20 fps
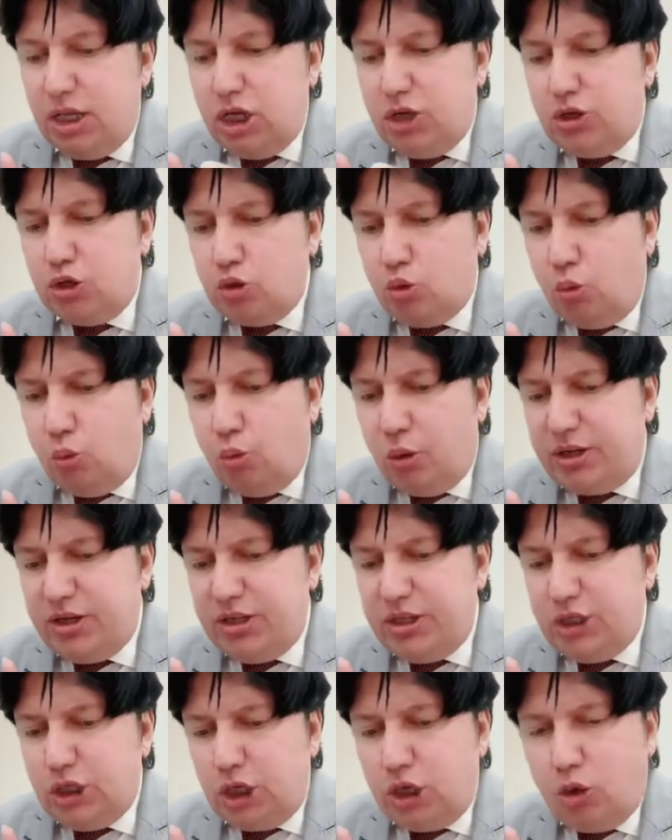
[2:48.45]
So what
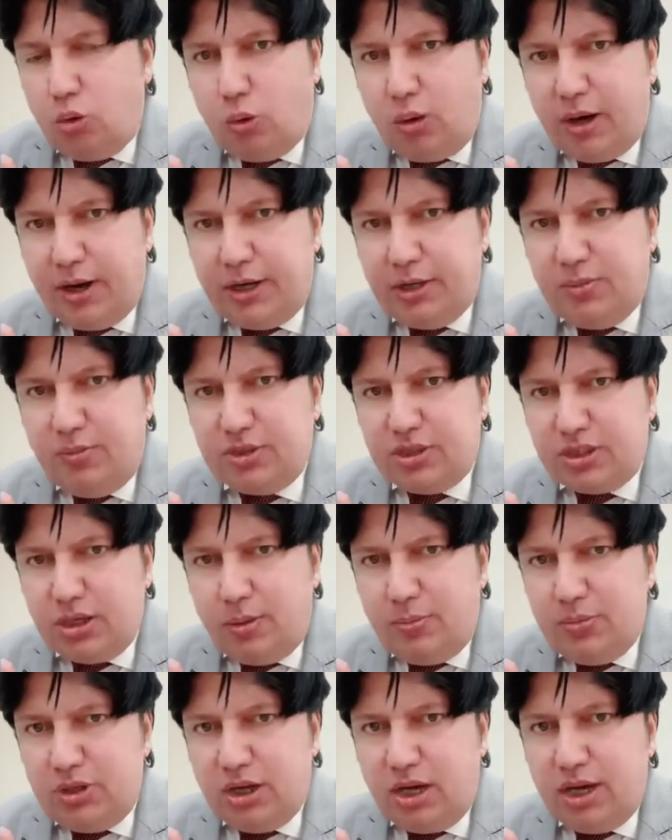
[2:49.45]
is required?
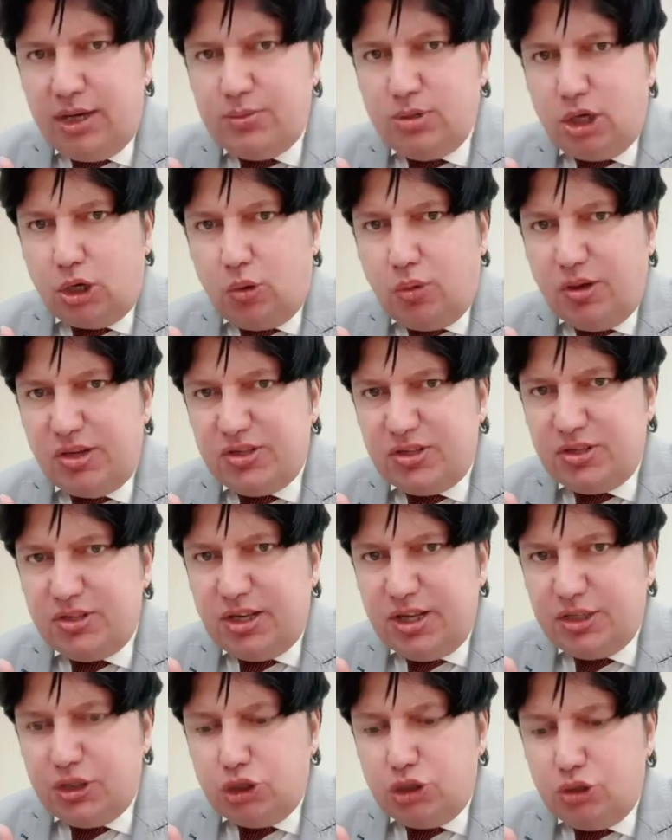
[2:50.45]
Sometimes a question
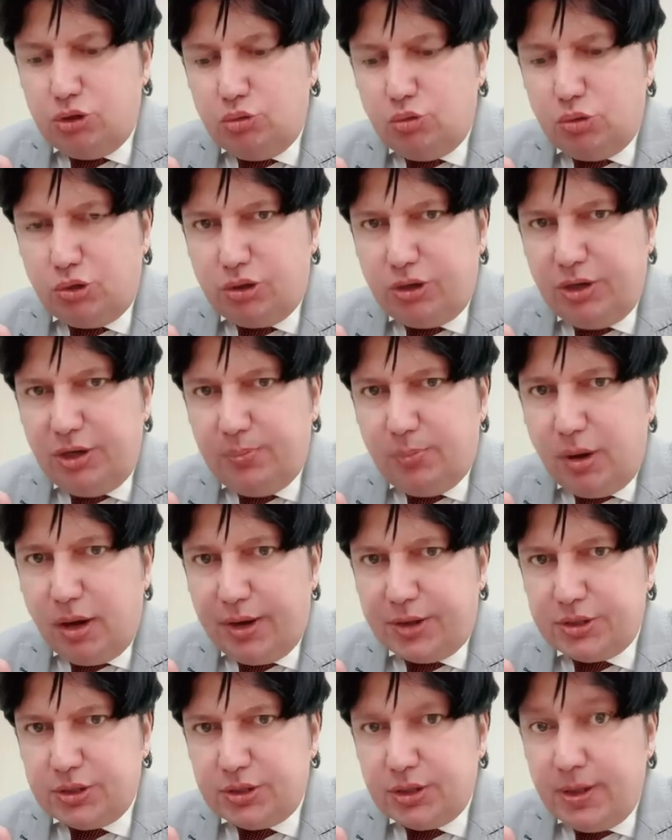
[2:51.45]
has 2 or 3
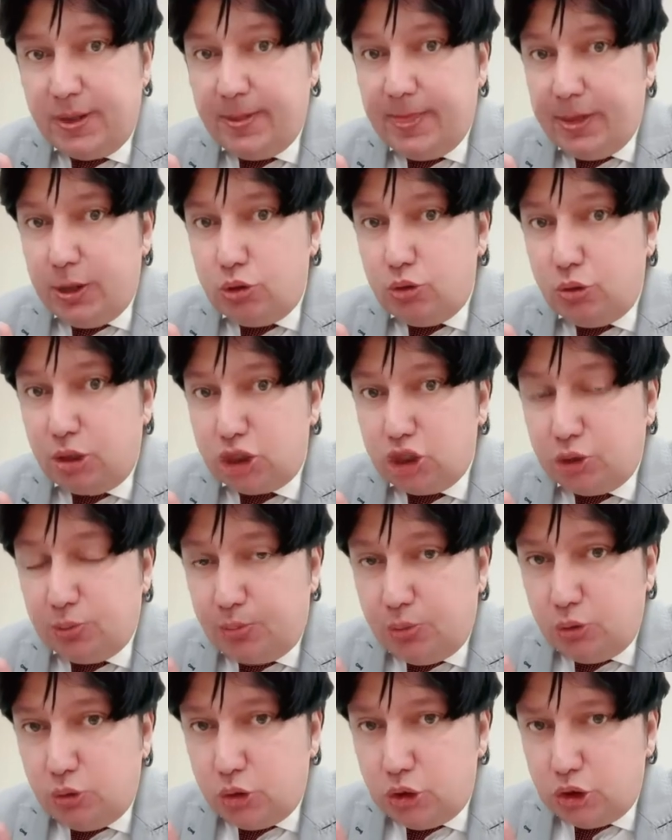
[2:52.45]
parts. You are
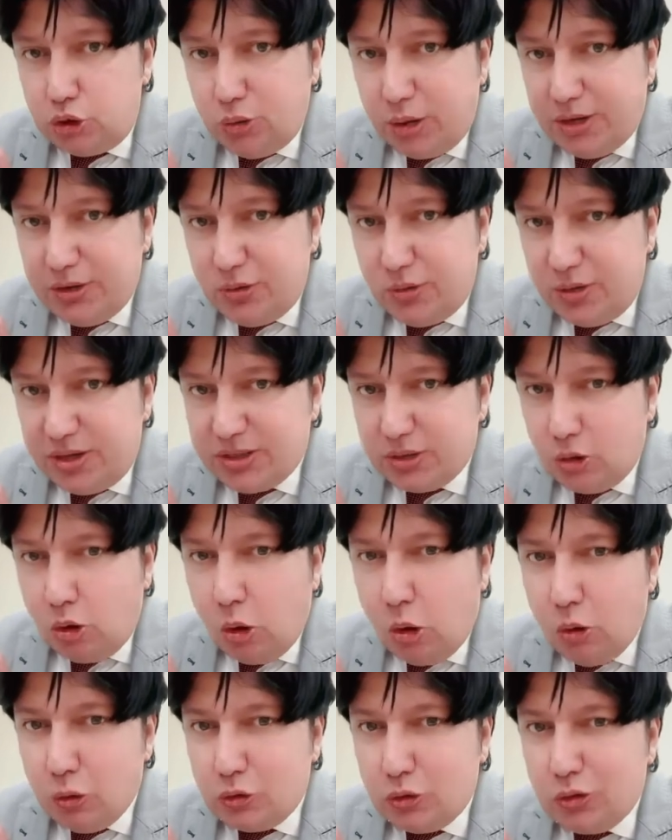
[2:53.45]
supposed to address
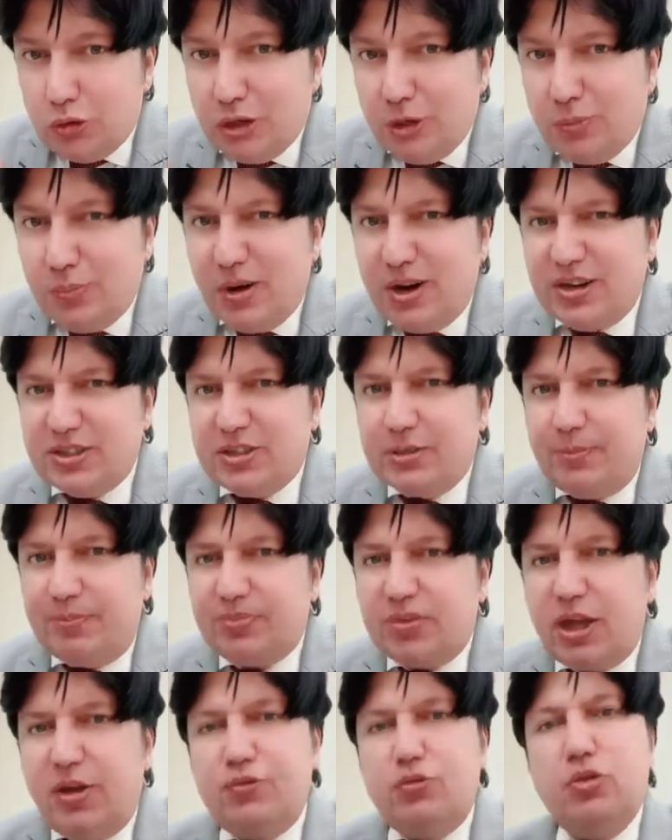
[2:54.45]
all the 3 parts.
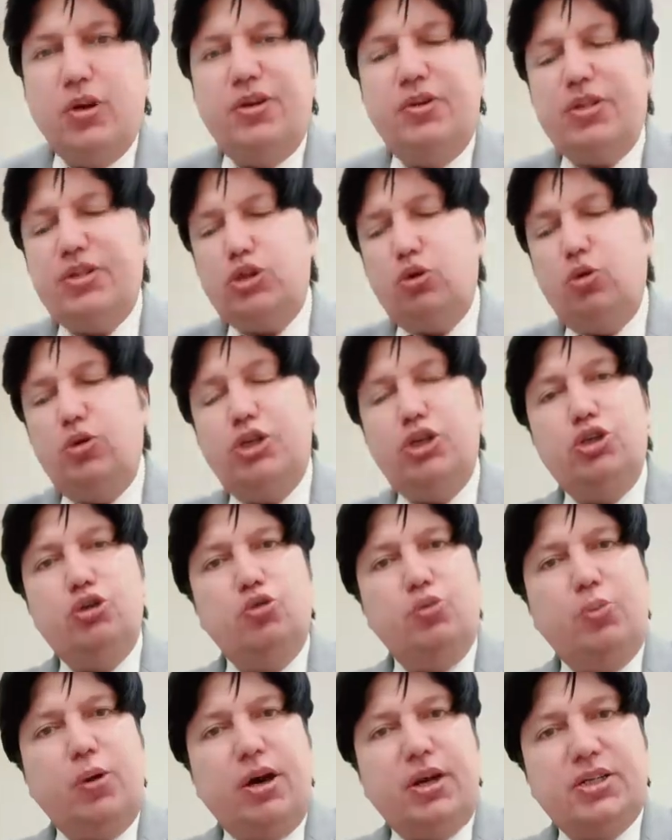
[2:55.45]
If you address only 2
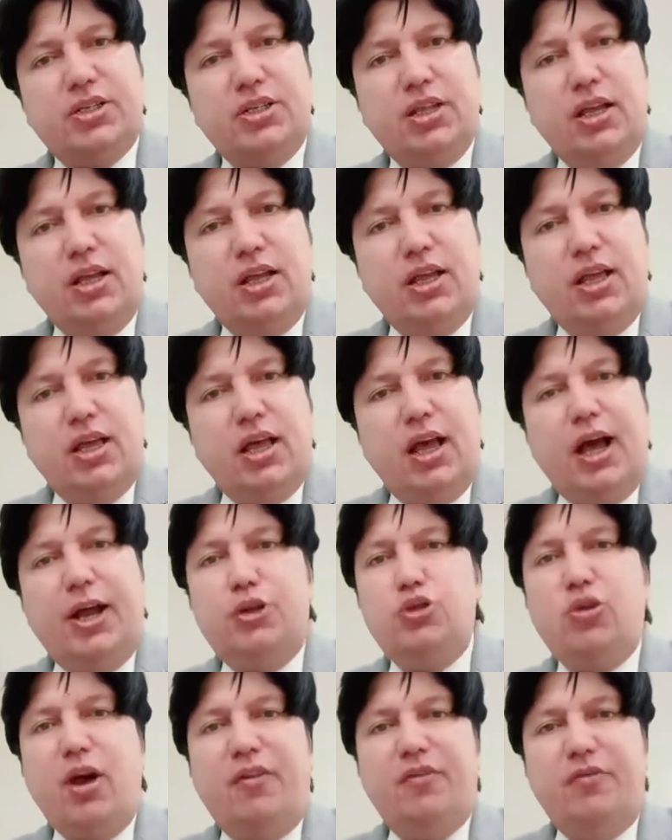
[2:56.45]
parts and
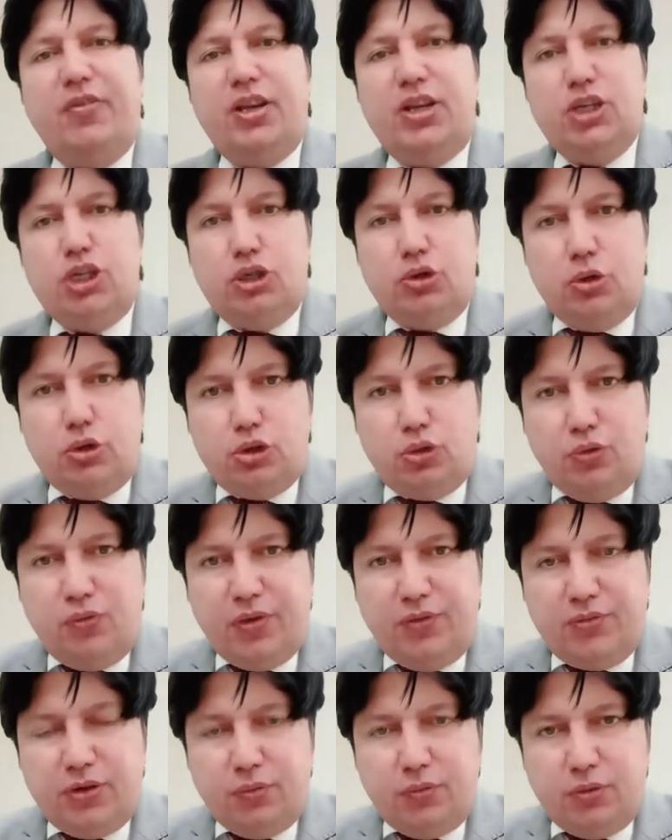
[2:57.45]
you have finished your
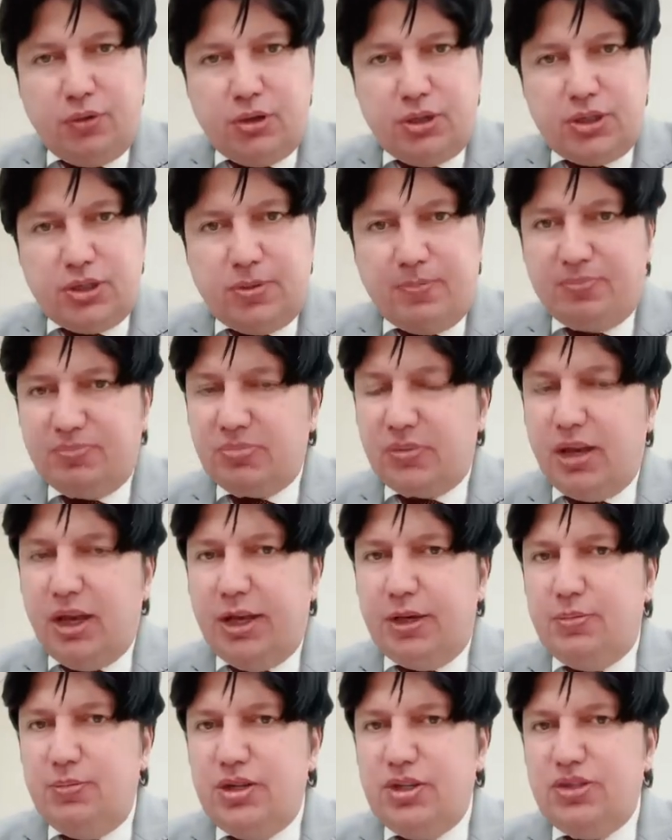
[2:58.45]
250 words,
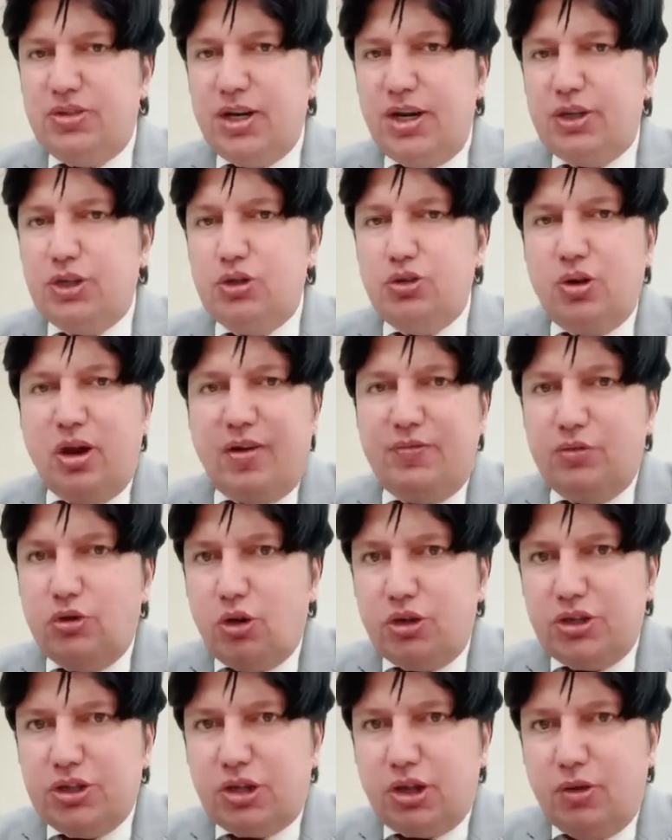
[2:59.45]
it means that you have
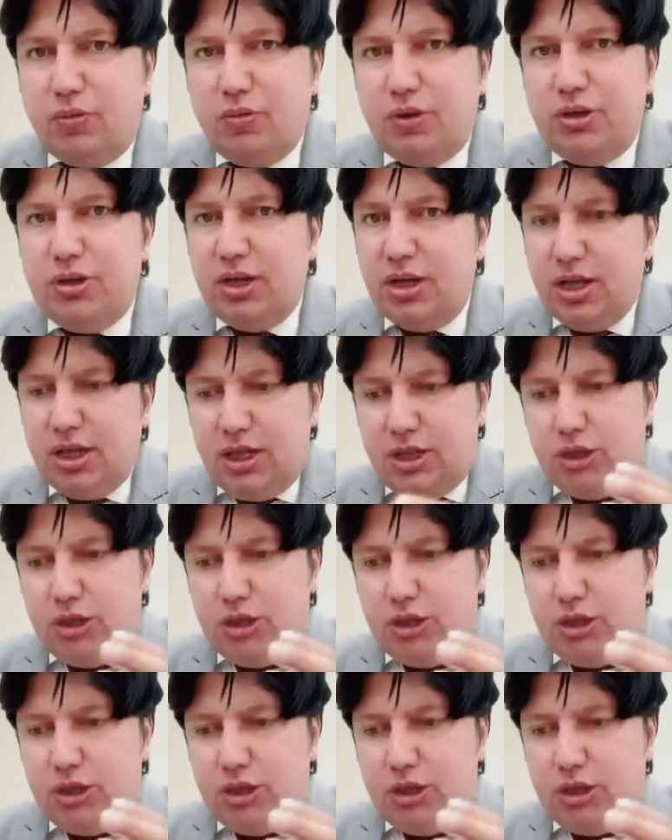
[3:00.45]
not covered the